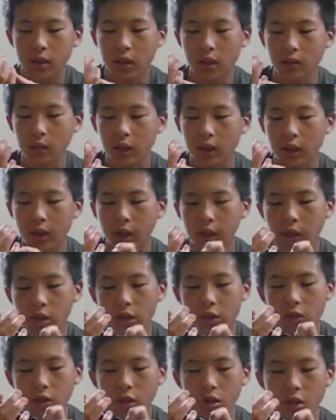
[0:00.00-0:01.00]
I mean, I
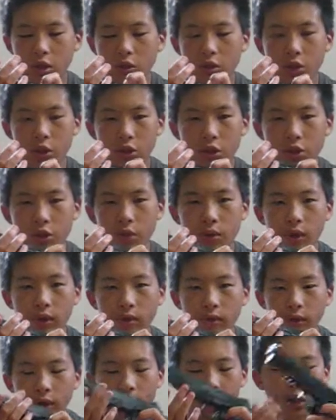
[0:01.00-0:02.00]
guess you could use your
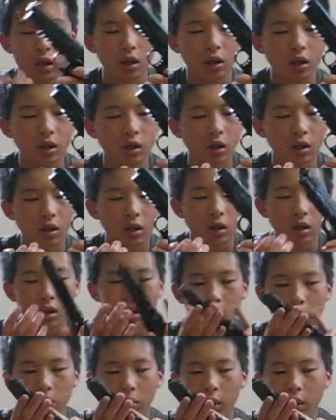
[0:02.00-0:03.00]
shooting finger,
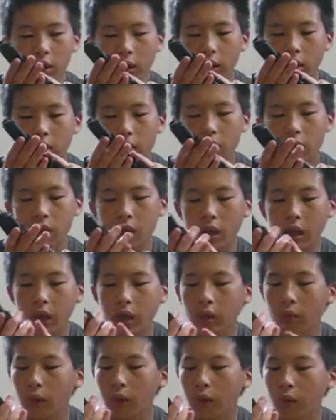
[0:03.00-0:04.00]
but I
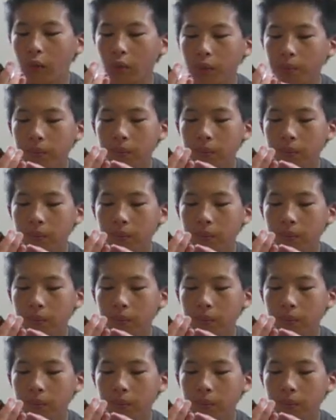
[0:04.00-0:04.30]
don't know.